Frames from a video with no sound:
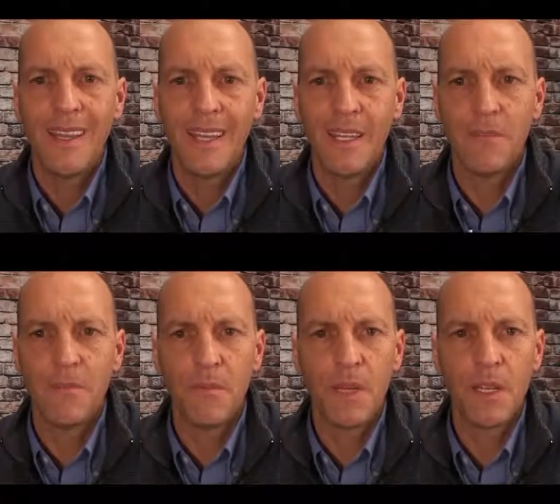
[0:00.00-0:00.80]

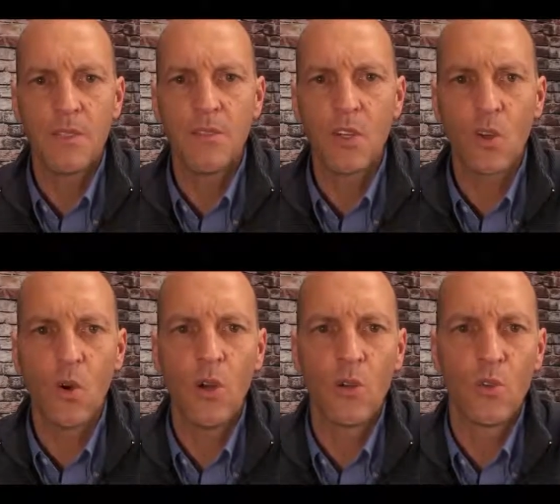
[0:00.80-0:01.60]
and because of the
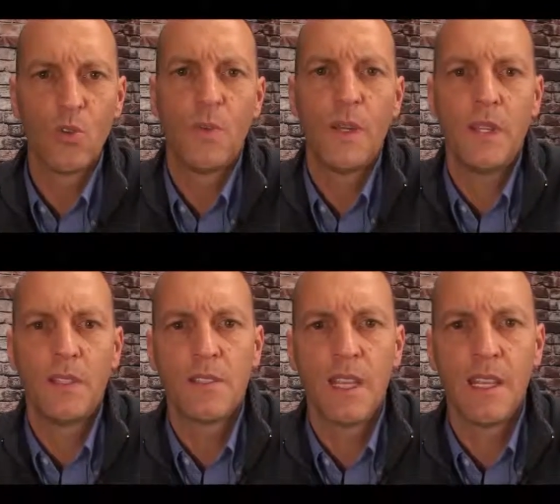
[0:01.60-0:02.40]
coil
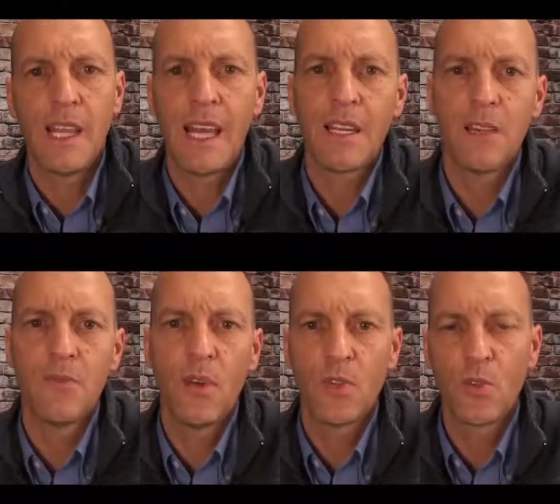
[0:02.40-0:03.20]
groupings and lack
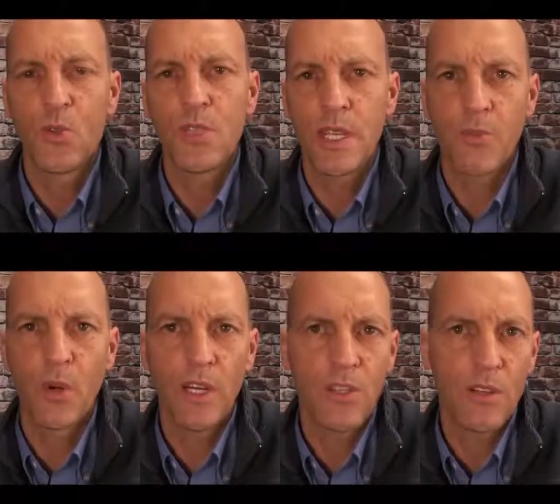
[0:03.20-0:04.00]
of a true
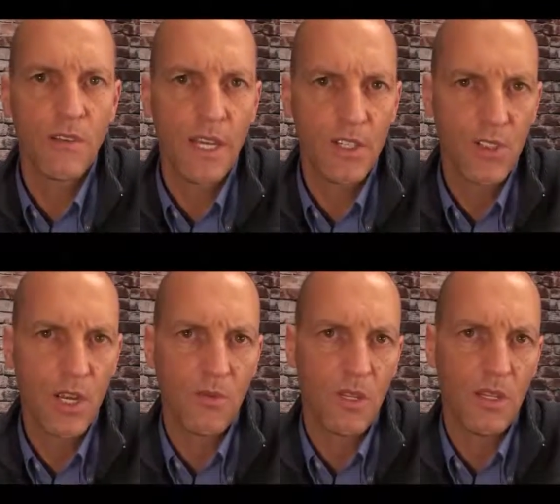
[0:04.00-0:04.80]
separation of that
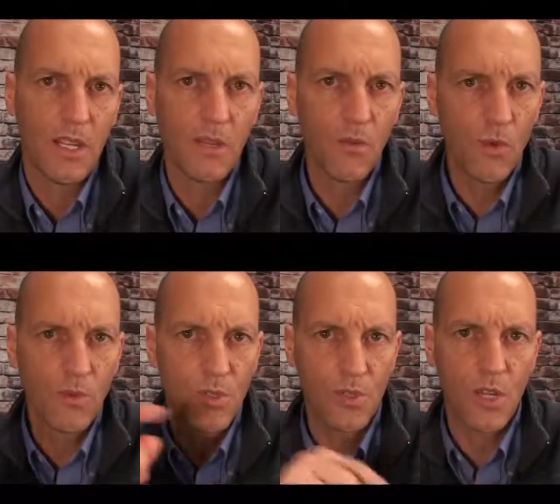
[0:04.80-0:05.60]
genre, like we
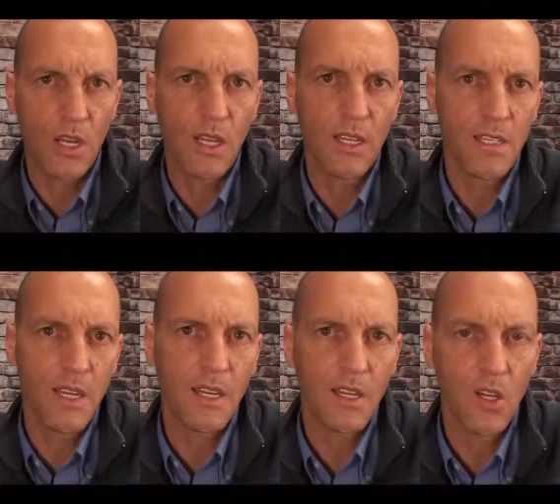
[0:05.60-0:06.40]
were just talking a
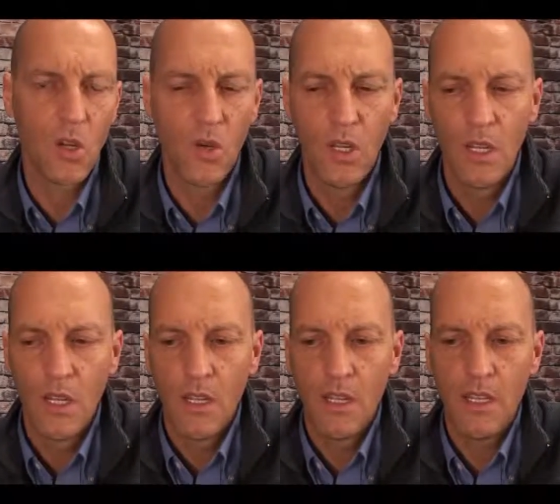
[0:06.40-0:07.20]
second ago,
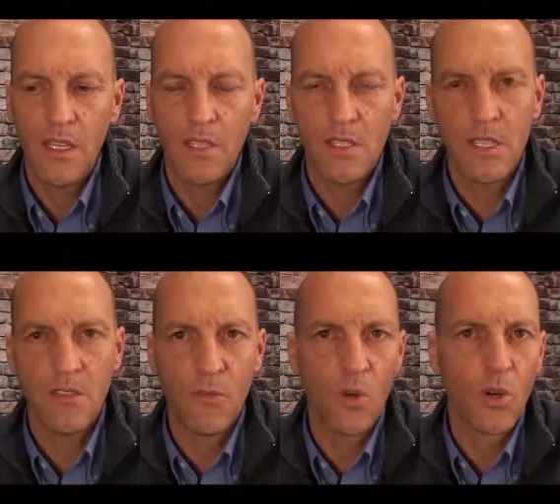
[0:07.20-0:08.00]
the
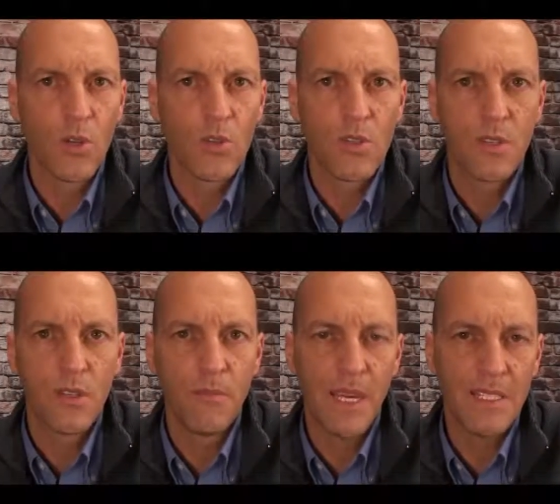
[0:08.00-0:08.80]
CE4s,
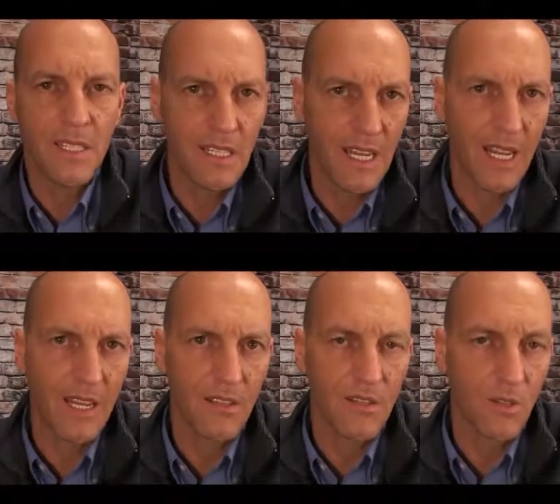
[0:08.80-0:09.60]
the basic
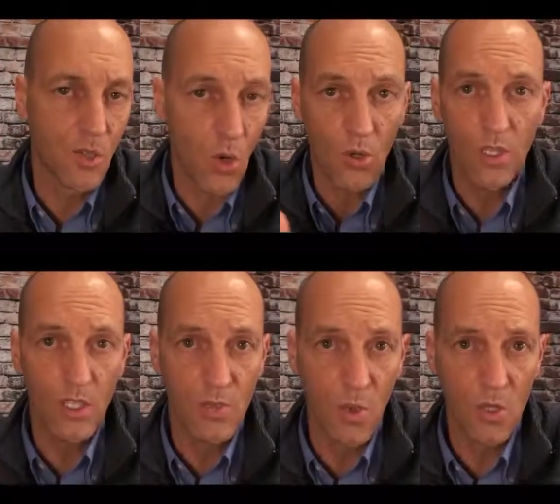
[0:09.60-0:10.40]
tanks, the totally
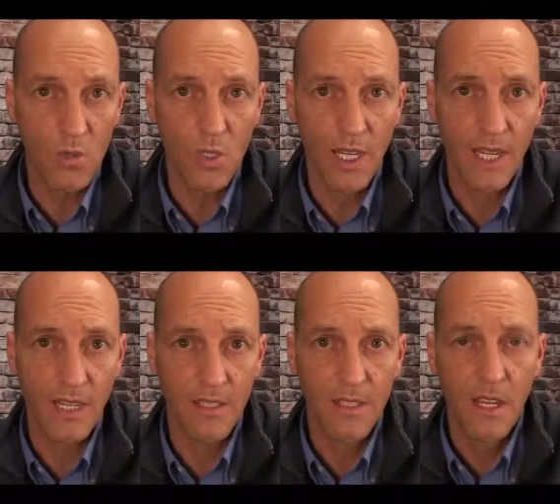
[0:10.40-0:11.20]
disposable
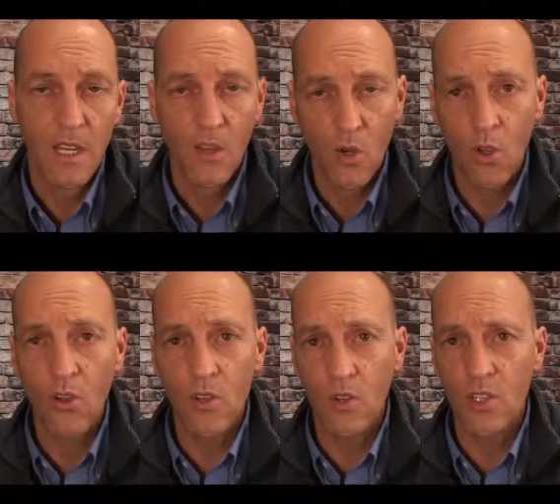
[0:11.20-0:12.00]
tanks, the
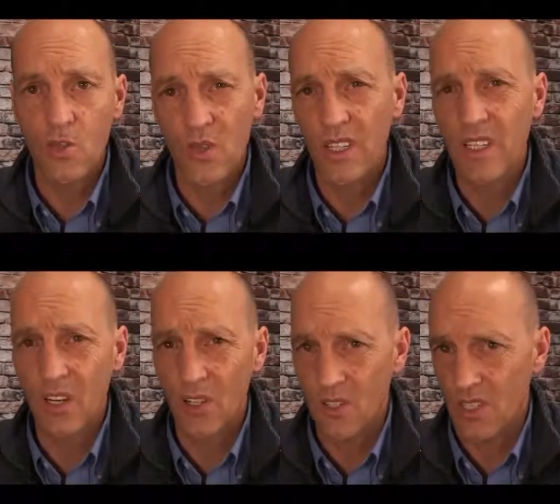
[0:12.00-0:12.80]
coil units really
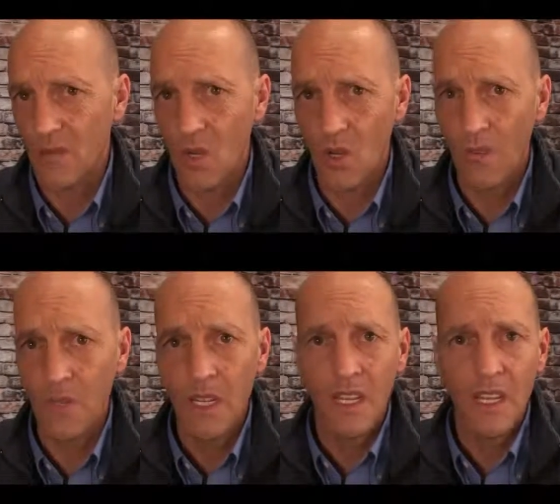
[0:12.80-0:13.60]
aren't sub-ohm,